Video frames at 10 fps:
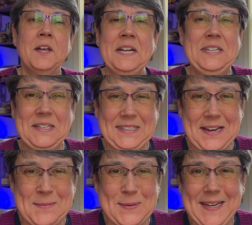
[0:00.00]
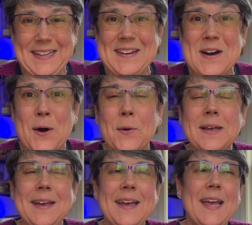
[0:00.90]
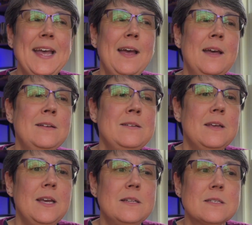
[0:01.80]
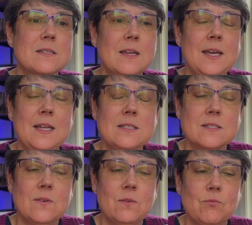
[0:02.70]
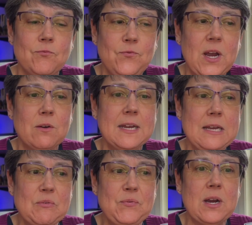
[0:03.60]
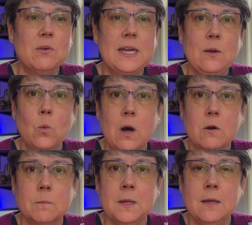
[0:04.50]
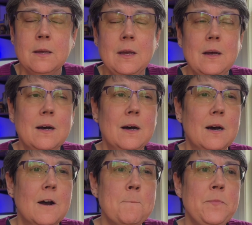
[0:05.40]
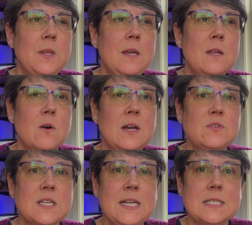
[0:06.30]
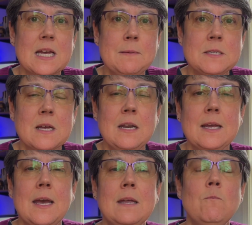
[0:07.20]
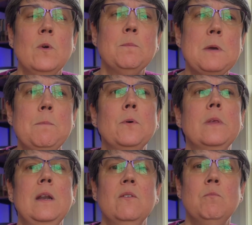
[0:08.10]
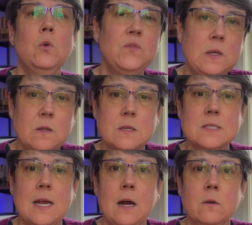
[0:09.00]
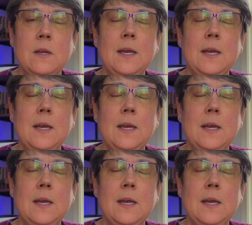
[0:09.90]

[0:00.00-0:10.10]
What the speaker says: into somebody you know. And it's very, very welcoming. I've seen it time and time again with people that have moved into this town,